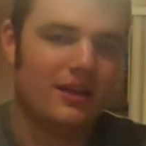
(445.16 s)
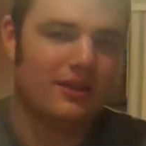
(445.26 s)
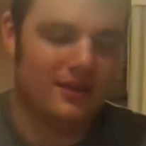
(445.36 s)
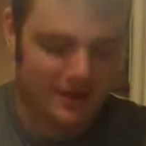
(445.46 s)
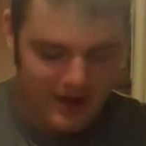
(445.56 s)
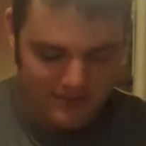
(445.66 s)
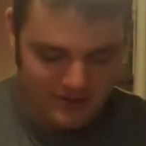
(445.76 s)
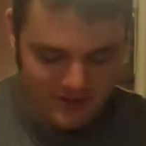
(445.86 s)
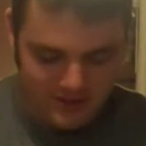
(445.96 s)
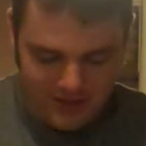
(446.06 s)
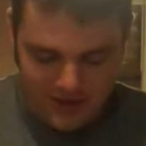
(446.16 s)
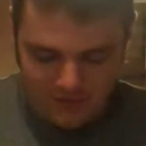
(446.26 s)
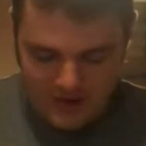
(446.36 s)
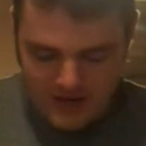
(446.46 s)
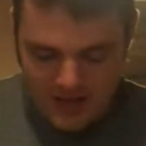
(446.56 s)
then after they
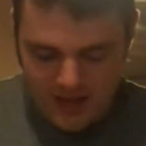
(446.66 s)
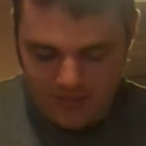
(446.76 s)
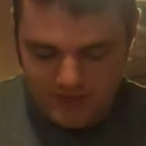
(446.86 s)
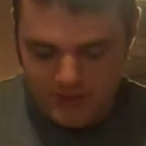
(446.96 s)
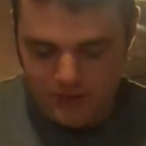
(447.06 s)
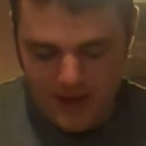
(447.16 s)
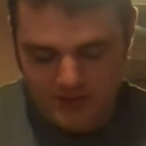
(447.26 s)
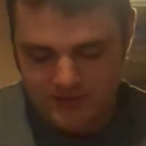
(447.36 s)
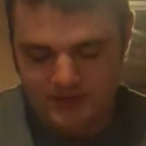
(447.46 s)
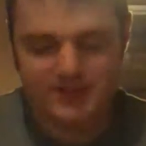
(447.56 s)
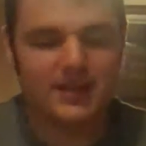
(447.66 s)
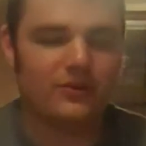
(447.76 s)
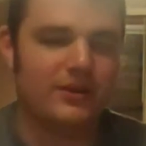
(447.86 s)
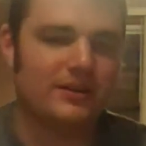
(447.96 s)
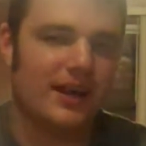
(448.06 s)
renamed to extra
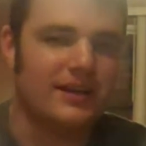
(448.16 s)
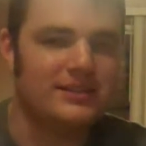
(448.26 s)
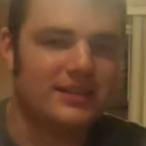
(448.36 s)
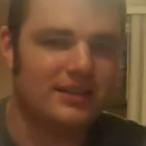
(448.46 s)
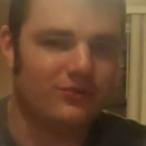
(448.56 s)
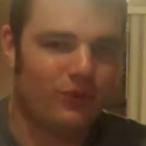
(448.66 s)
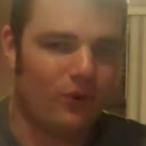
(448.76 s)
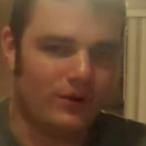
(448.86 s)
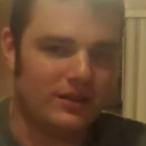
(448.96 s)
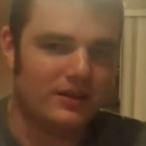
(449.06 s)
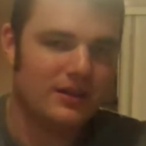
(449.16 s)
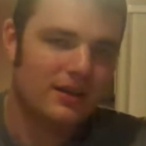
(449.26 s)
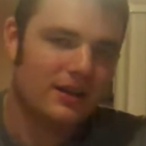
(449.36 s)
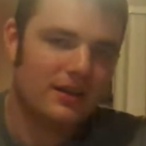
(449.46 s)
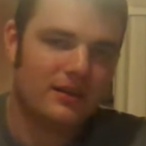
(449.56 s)
stout in 1840.
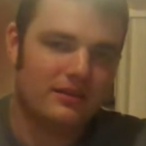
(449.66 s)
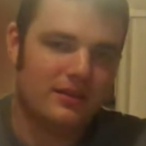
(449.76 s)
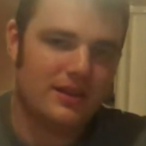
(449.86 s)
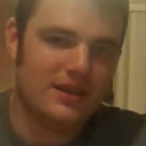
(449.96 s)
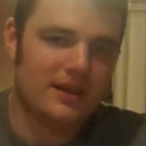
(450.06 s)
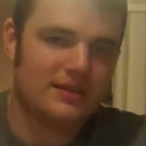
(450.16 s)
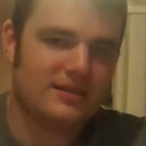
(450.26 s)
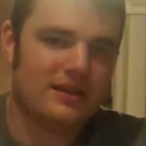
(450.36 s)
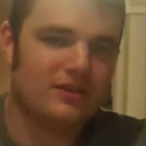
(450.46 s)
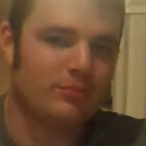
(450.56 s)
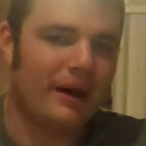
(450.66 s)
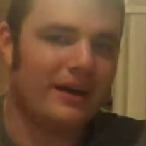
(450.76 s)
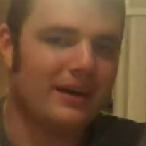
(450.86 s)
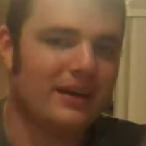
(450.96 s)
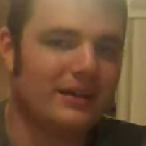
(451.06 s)
The Guinness that you're
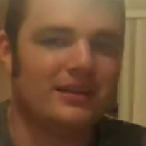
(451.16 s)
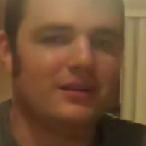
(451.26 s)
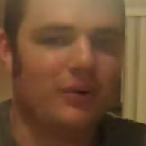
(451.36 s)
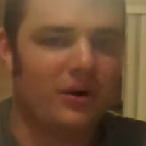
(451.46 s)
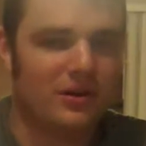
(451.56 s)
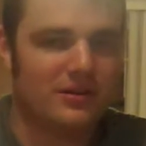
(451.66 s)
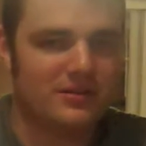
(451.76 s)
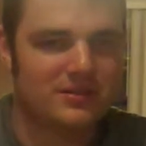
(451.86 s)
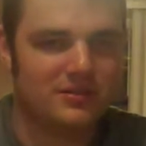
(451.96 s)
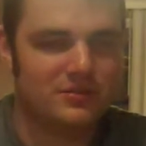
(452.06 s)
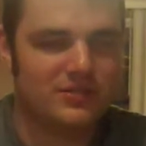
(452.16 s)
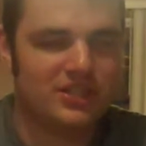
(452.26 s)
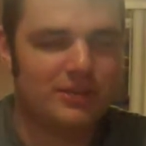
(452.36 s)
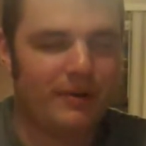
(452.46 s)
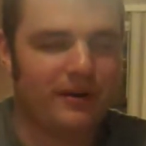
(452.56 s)
buying in the bars, those
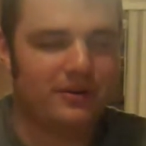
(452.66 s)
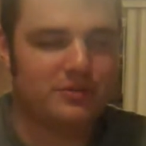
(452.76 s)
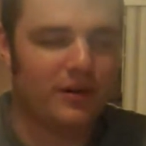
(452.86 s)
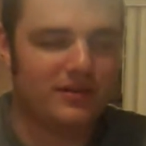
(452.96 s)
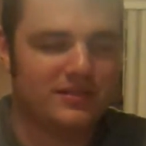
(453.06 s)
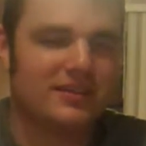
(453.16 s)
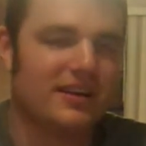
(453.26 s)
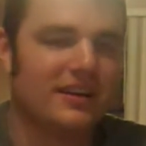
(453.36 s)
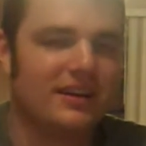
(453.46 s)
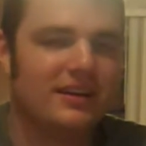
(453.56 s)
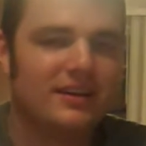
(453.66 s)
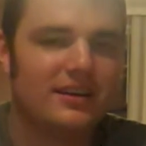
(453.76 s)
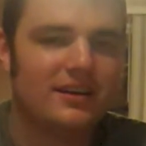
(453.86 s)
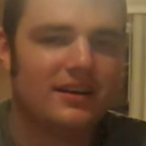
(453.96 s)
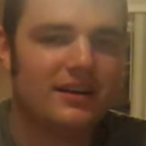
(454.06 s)
cheap Irish bars today,
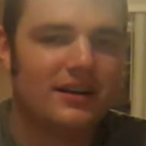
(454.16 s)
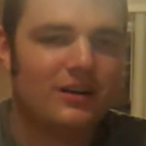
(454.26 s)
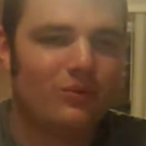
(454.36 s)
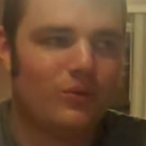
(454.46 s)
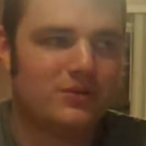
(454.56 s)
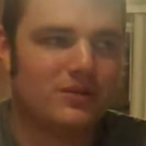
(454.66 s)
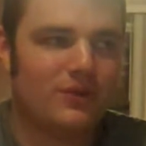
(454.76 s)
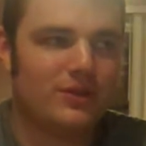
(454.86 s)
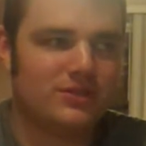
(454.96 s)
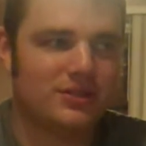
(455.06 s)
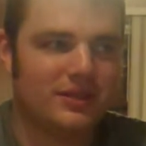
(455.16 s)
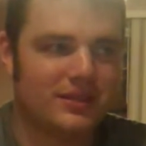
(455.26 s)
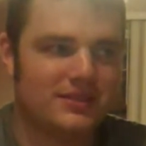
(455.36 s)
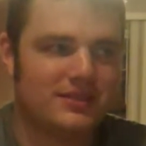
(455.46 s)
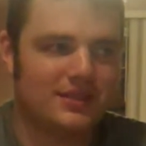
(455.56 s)
was originally
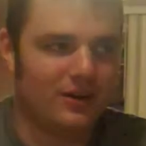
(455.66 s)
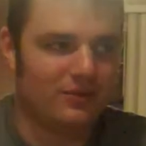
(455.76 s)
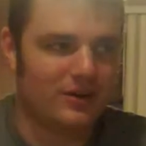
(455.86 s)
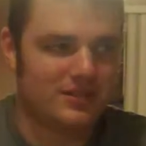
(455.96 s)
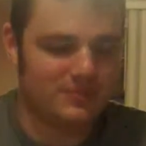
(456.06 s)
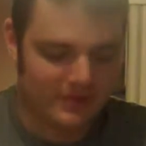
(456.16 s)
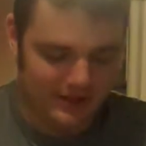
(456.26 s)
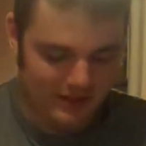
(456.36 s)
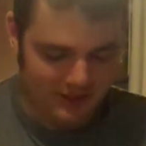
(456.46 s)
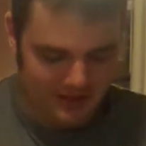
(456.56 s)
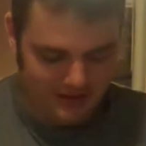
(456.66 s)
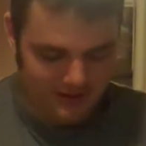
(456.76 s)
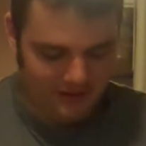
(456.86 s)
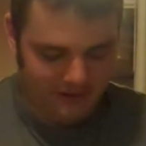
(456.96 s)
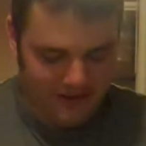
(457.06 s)
a stout recipe that they
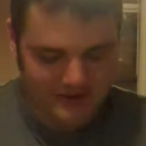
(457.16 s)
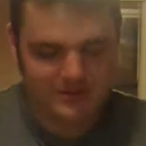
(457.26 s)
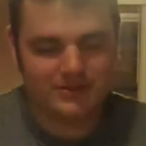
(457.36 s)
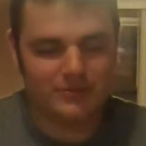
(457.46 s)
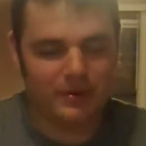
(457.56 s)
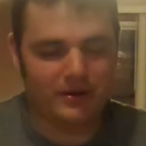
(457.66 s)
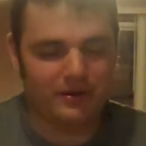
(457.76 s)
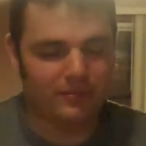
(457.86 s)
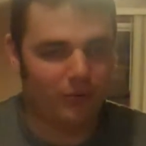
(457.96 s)
called extra superior